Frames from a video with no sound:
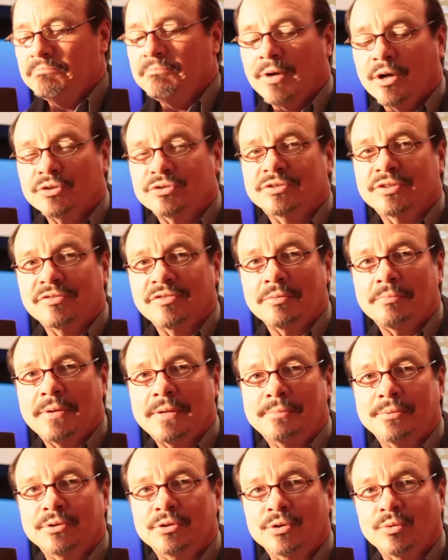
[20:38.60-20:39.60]
most of the
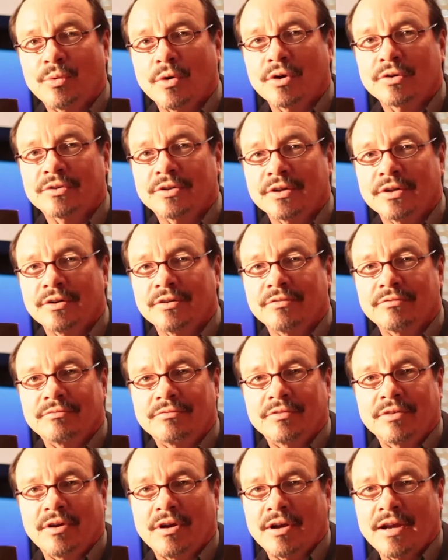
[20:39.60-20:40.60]
people who work there
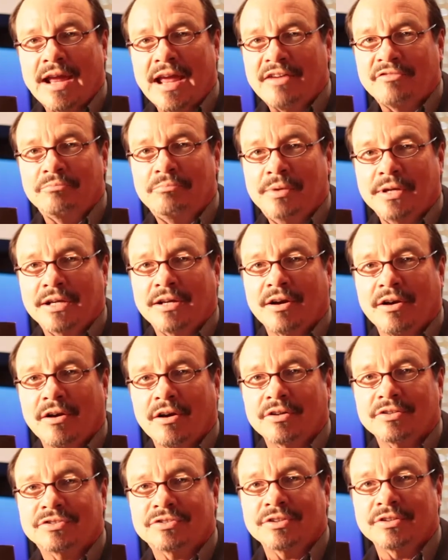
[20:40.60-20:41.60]
have big
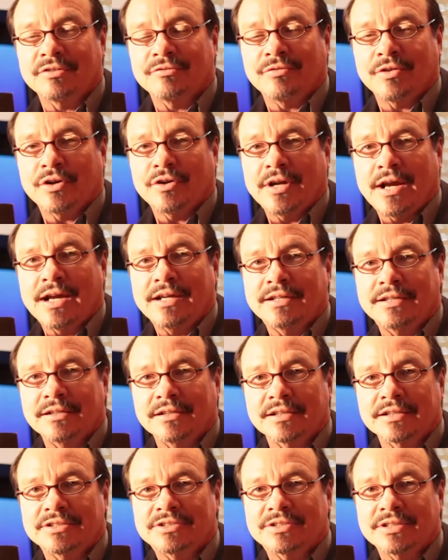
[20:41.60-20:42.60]
hearts and are very
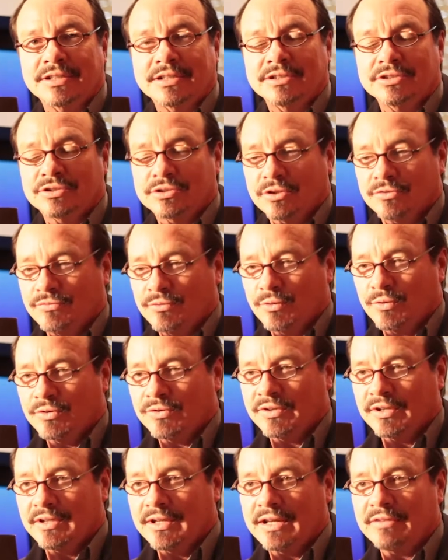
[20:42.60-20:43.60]
idealistic and so
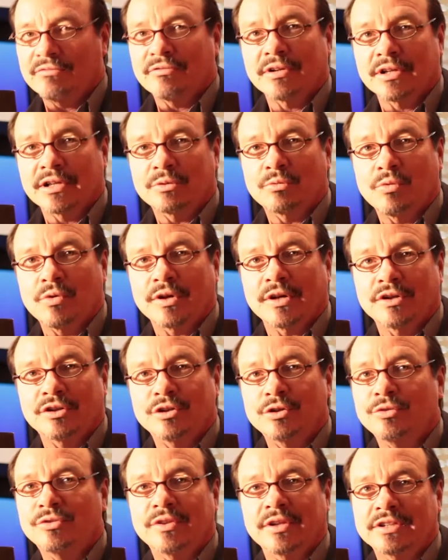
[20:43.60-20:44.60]
forth, and they really want to
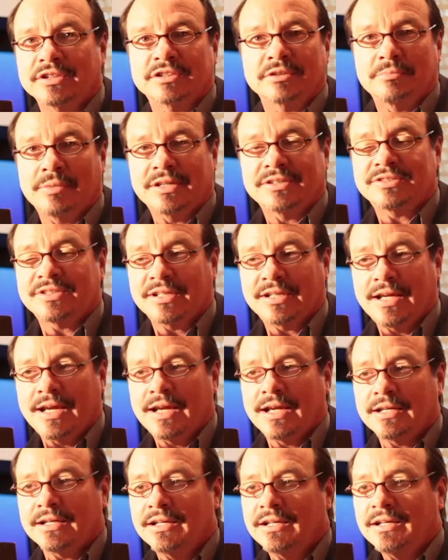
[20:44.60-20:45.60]
do things the best they
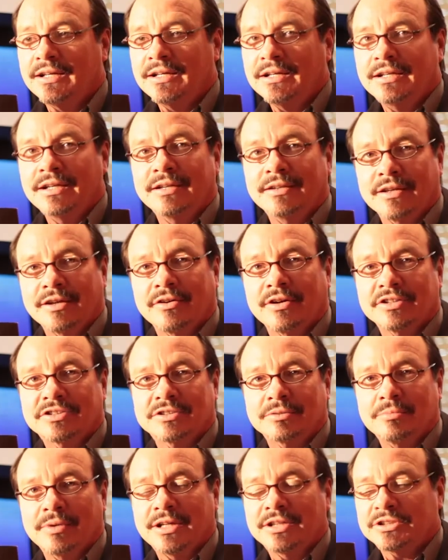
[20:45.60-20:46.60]
can in their
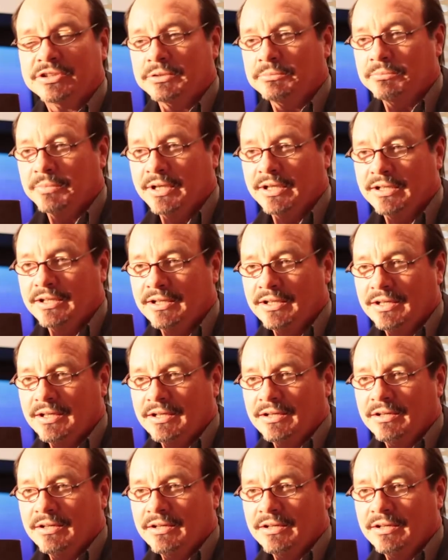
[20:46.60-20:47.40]
estimation. But